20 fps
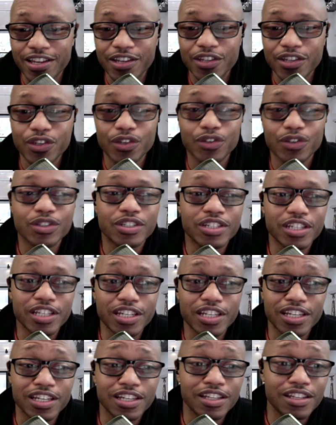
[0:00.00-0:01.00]
You'll
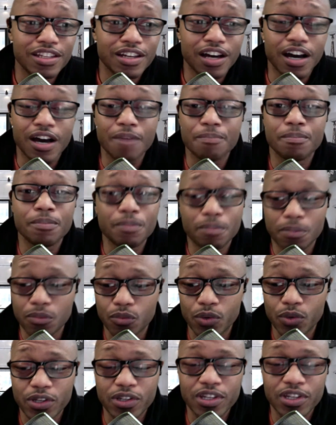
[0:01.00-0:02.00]
see
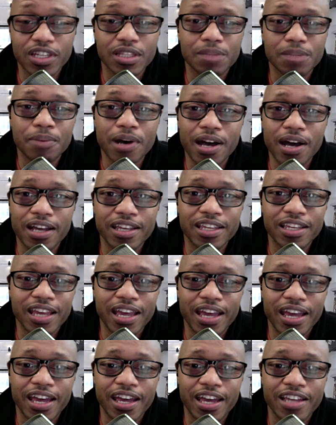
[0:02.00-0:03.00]
where you can get the
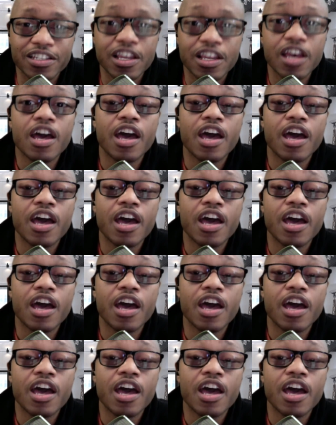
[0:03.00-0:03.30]
podcast,